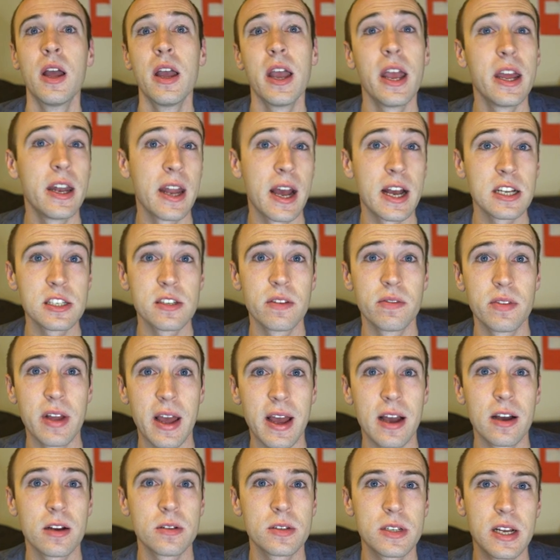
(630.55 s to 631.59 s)
And as of
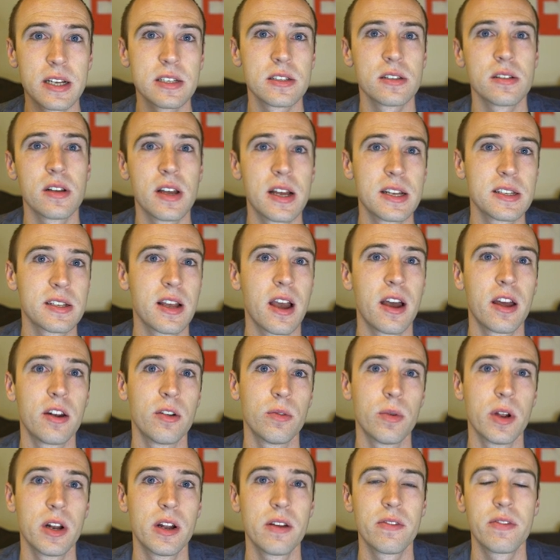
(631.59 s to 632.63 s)
now, Tesla has gotten
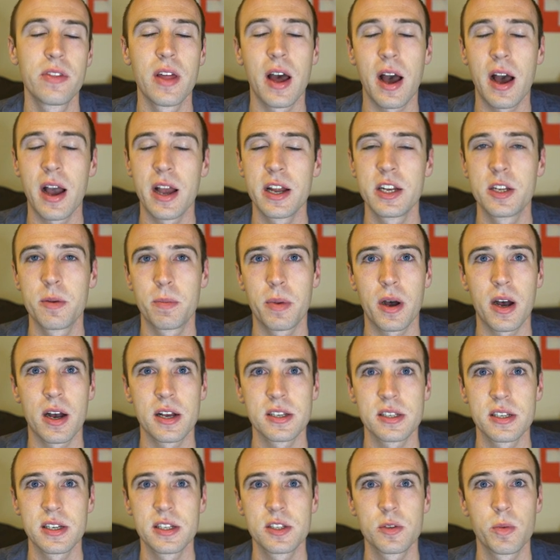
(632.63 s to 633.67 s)
rid of the high
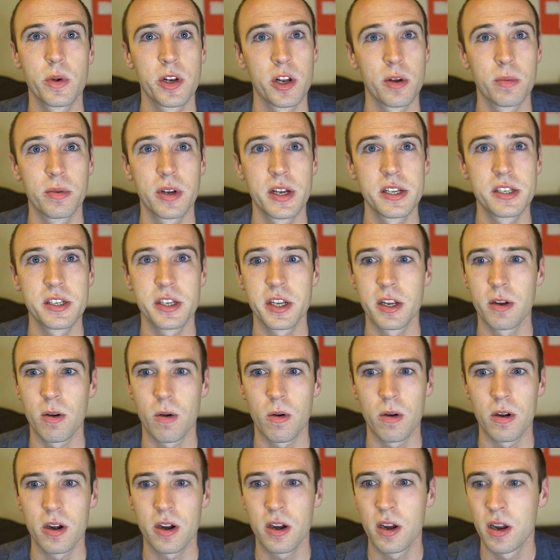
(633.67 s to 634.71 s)
deposits when you're placing your
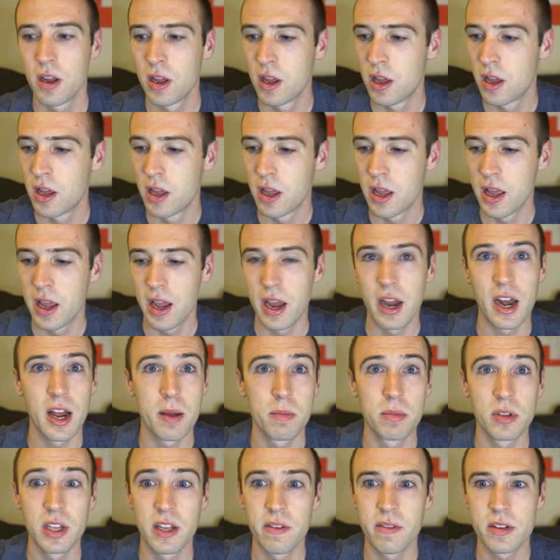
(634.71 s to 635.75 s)
order, and I
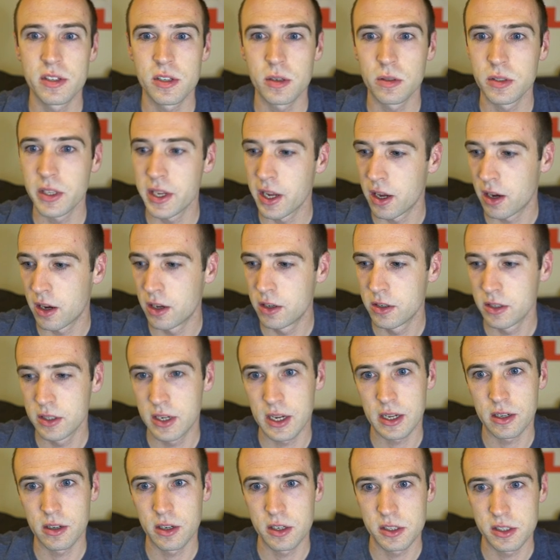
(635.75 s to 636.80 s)
believe it's only
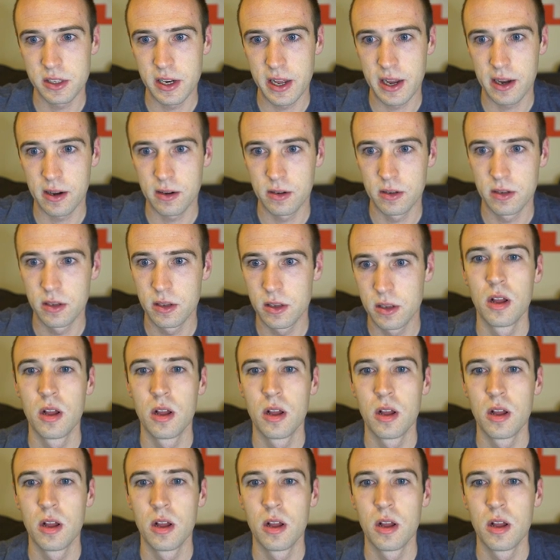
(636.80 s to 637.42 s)
$100 now.